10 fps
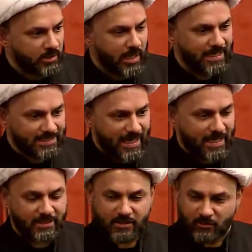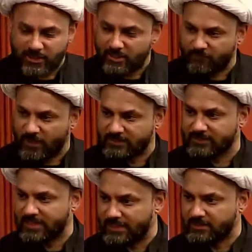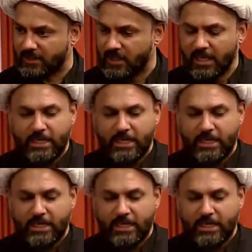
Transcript: again 3 verses later?